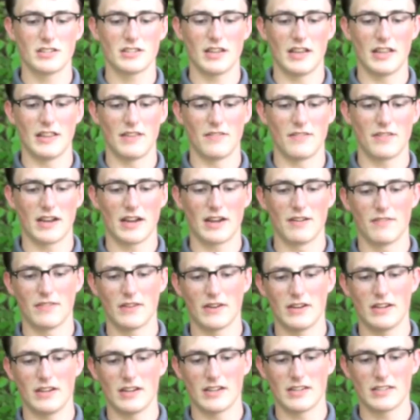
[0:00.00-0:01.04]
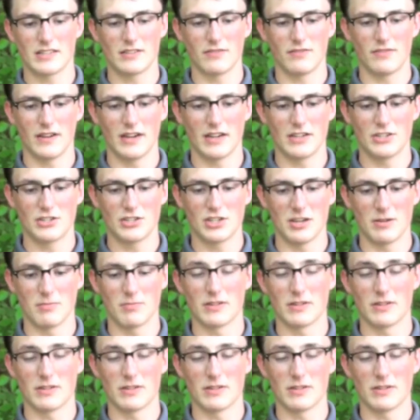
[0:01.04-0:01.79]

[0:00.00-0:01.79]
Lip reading: and they've got a very nice defined shape.